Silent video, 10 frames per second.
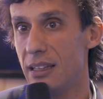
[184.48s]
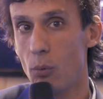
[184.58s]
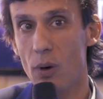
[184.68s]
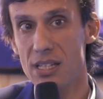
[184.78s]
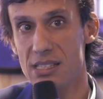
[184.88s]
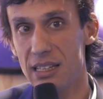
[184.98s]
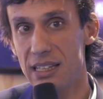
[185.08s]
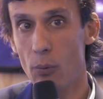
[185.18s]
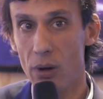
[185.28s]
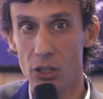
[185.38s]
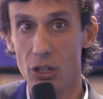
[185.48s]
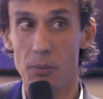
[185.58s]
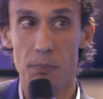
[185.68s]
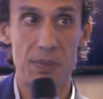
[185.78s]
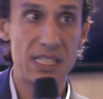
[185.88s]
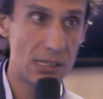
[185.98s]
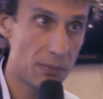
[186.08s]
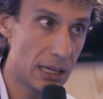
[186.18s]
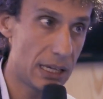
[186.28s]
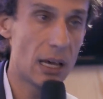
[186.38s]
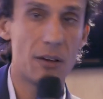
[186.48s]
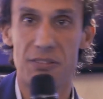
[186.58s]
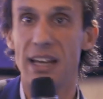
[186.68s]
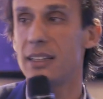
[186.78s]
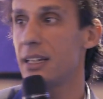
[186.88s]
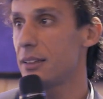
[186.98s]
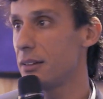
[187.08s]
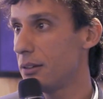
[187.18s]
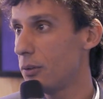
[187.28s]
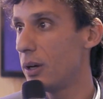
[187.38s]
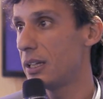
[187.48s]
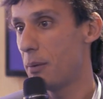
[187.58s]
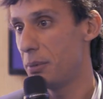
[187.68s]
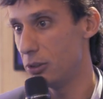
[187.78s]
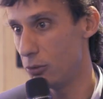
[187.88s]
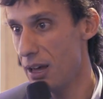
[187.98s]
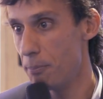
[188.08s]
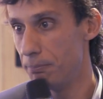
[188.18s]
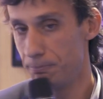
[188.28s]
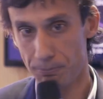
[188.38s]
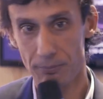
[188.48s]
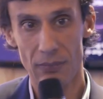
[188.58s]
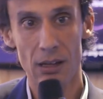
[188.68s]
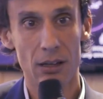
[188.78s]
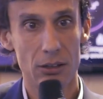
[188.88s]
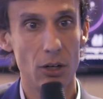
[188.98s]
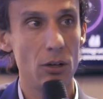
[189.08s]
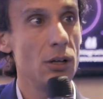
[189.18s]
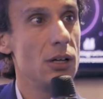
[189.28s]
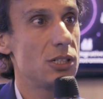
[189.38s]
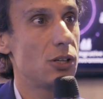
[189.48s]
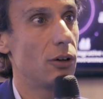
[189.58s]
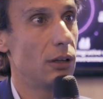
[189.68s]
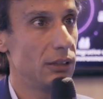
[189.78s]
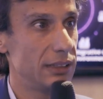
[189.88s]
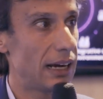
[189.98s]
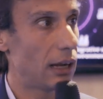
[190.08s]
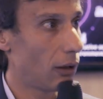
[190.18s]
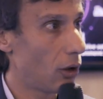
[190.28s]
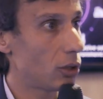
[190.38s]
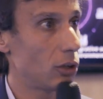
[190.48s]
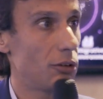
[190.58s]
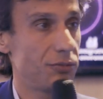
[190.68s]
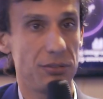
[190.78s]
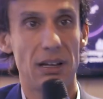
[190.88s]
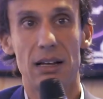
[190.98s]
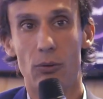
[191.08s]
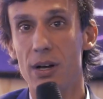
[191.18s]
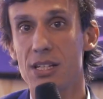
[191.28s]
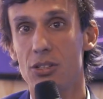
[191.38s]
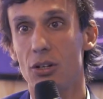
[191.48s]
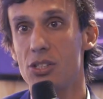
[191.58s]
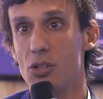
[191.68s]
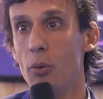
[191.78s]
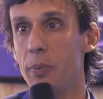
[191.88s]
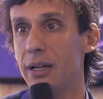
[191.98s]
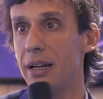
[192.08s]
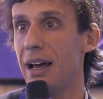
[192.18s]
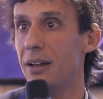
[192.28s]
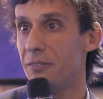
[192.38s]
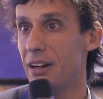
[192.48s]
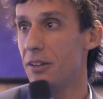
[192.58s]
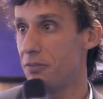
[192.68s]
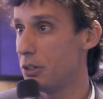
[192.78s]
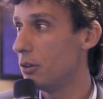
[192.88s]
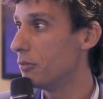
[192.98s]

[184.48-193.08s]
the ones that they were not visibly affected, what happened to them? No, so there are a lot of questions open and very few